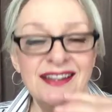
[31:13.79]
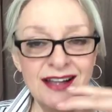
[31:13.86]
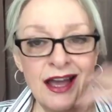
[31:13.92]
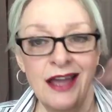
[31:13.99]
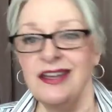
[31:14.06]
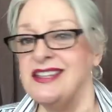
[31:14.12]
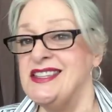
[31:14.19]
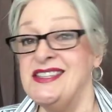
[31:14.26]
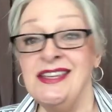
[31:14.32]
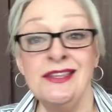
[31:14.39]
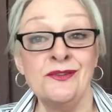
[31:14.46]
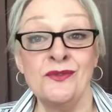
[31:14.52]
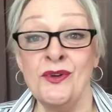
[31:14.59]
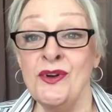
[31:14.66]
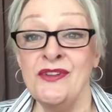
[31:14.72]
I could see
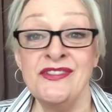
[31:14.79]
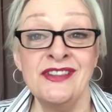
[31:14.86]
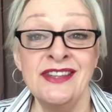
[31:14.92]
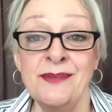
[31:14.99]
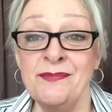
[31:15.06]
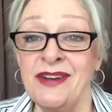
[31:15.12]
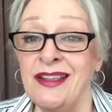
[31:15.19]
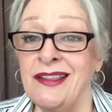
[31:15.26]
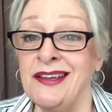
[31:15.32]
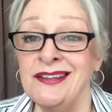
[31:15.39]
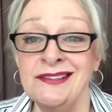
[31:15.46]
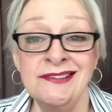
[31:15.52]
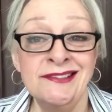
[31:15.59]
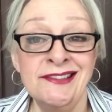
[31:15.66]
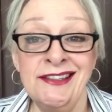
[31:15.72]
the roll of the lip, and I thought,
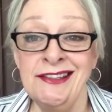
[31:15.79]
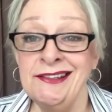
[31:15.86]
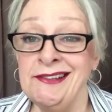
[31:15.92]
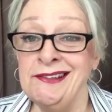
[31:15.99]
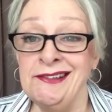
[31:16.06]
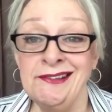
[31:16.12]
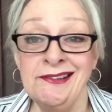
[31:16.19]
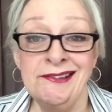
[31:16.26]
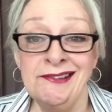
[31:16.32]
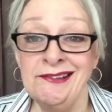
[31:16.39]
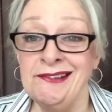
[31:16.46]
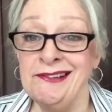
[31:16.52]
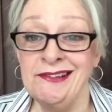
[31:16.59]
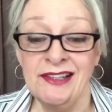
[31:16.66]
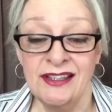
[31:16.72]
oh,
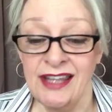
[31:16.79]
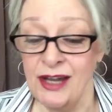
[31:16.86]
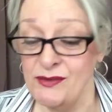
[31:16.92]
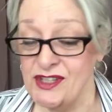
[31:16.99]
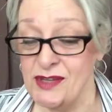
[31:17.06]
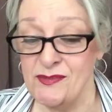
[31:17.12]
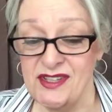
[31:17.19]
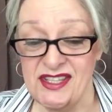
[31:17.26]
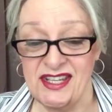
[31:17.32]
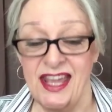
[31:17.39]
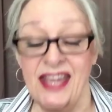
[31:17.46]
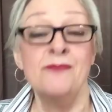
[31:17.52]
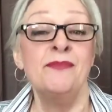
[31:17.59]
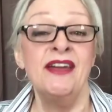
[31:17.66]
yeah. That was a mistake.